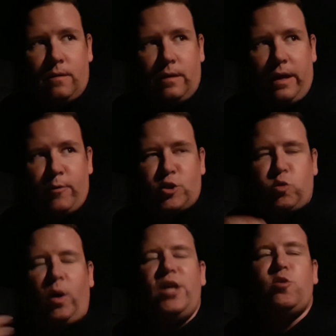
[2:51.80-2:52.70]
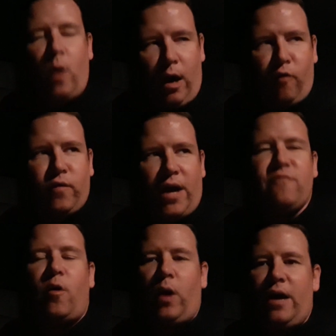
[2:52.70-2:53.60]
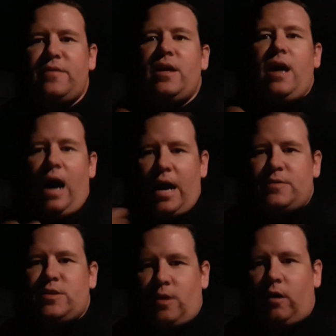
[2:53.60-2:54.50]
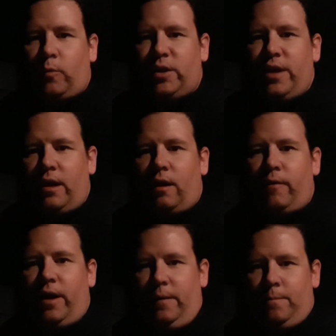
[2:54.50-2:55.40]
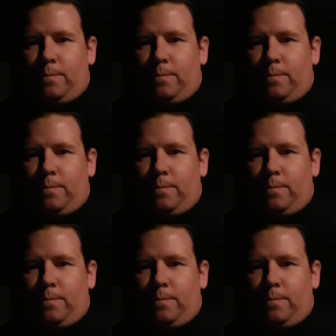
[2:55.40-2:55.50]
It was 2012. I started with the NRA.